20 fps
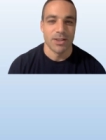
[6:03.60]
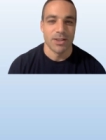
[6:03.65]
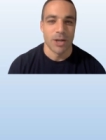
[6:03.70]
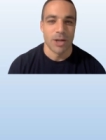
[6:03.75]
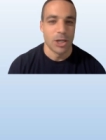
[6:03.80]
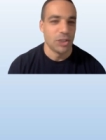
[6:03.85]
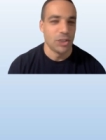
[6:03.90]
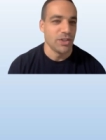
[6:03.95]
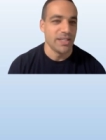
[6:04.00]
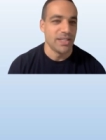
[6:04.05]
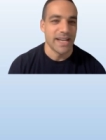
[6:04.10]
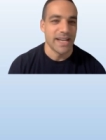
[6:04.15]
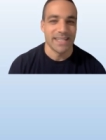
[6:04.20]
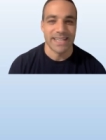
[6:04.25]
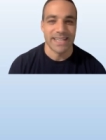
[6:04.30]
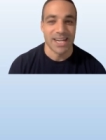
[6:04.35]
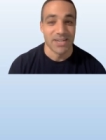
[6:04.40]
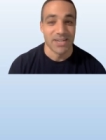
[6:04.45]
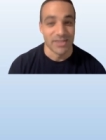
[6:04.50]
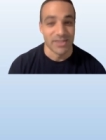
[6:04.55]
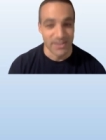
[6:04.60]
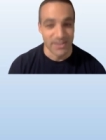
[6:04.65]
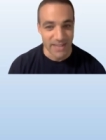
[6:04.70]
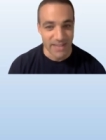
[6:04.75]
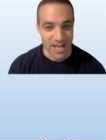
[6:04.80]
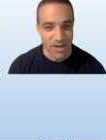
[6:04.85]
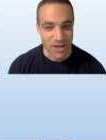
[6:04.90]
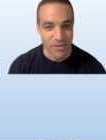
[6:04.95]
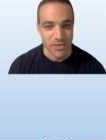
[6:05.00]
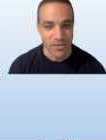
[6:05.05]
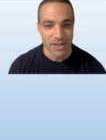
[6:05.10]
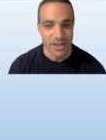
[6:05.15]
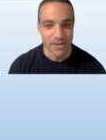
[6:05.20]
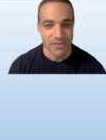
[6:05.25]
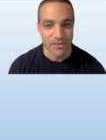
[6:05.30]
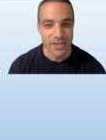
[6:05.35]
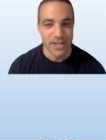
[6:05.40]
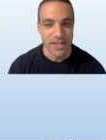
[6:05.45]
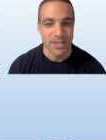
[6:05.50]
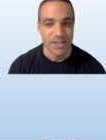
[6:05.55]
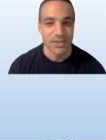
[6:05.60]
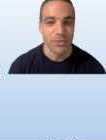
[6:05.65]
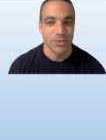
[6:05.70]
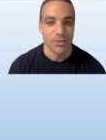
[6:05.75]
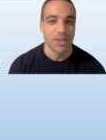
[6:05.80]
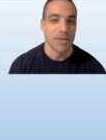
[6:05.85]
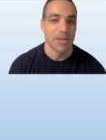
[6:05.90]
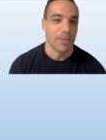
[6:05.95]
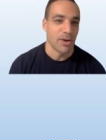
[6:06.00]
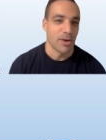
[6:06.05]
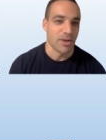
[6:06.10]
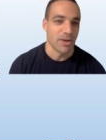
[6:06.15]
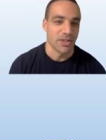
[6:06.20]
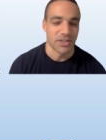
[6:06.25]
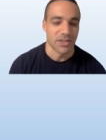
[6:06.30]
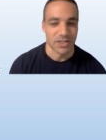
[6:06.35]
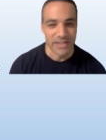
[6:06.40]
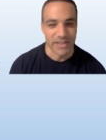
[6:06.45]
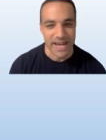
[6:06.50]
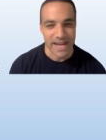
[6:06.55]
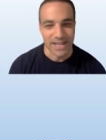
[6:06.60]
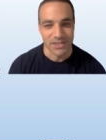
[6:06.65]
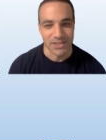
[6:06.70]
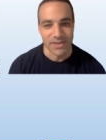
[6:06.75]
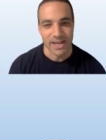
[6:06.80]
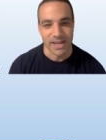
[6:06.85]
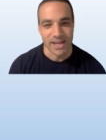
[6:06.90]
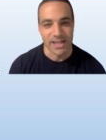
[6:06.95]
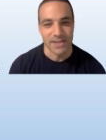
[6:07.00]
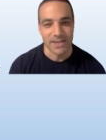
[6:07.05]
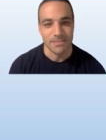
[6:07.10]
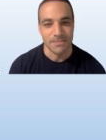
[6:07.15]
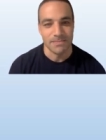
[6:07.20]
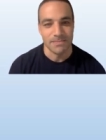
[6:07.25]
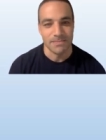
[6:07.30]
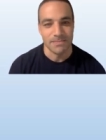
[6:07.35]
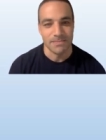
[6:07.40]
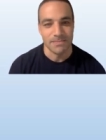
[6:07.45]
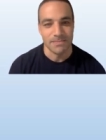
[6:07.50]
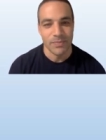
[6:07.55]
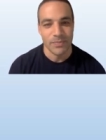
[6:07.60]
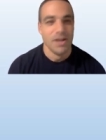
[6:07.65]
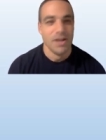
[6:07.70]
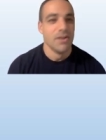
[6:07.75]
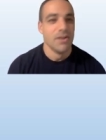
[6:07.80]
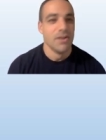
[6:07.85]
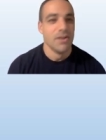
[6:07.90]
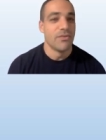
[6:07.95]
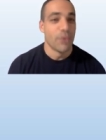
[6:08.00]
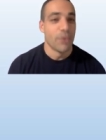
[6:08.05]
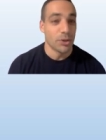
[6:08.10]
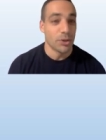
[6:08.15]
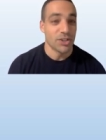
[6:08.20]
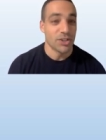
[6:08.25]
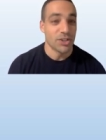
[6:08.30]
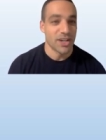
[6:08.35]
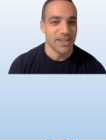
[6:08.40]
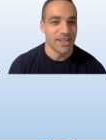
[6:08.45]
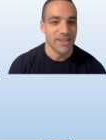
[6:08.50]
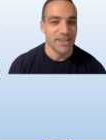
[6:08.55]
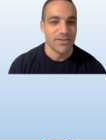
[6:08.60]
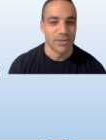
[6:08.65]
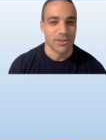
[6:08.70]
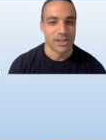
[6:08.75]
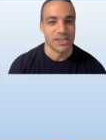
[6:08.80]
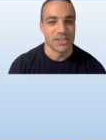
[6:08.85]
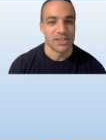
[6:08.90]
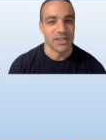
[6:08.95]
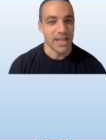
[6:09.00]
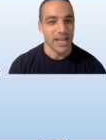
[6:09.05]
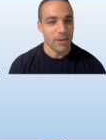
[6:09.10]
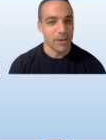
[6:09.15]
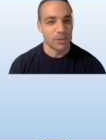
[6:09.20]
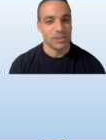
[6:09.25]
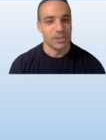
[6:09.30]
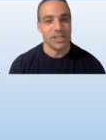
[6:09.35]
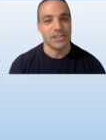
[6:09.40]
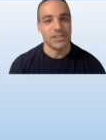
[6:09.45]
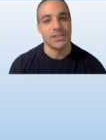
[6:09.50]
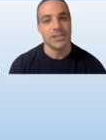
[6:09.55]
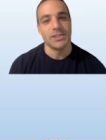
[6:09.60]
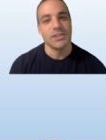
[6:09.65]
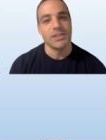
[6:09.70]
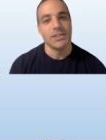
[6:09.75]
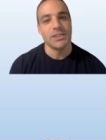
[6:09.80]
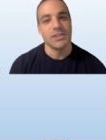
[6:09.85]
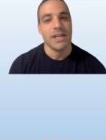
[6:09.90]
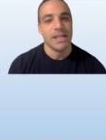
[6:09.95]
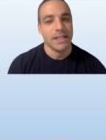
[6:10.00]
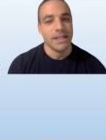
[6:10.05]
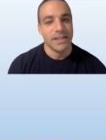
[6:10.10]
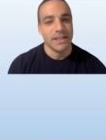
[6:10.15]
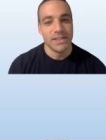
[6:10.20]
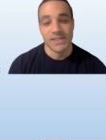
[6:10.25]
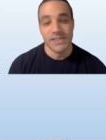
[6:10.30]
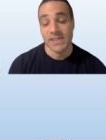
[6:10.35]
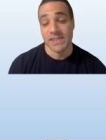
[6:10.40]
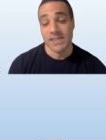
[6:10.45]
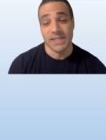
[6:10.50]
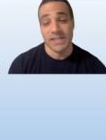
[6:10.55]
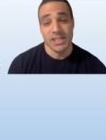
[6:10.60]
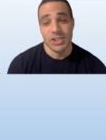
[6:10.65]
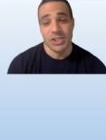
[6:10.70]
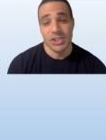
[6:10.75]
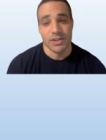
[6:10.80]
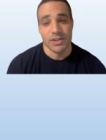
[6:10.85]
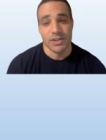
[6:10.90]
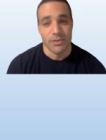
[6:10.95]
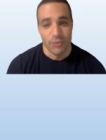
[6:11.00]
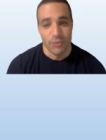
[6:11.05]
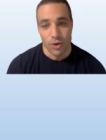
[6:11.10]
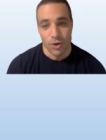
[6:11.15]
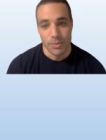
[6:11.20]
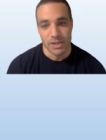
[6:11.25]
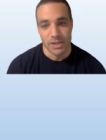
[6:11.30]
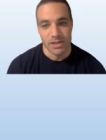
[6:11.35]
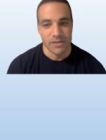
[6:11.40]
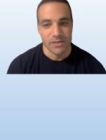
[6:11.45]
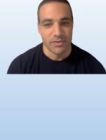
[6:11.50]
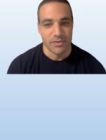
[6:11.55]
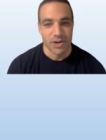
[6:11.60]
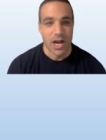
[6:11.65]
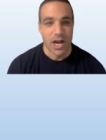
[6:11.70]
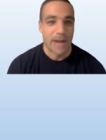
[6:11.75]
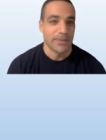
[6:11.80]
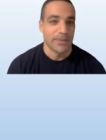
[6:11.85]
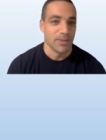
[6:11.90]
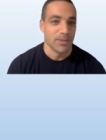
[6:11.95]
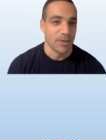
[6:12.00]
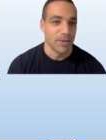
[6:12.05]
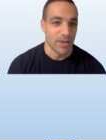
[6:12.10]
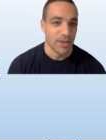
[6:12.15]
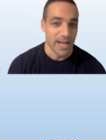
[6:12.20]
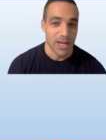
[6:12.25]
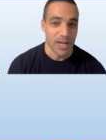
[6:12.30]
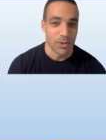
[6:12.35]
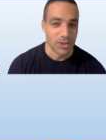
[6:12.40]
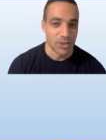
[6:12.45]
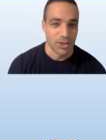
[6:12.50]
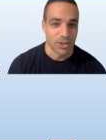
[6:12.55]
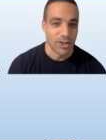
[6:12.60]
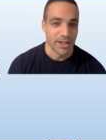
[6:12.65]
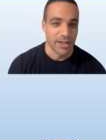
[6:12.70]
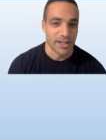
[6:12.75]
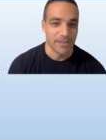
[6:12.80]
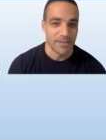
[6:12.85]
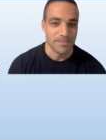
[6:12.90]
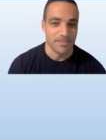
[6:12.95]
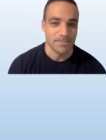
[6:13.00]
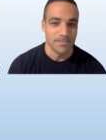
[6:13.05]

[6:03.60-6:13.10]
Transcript: largely takes care of itself if these three components are satisfied. Fortunately for us language teachers, this is essentially the formula for optimal language learning.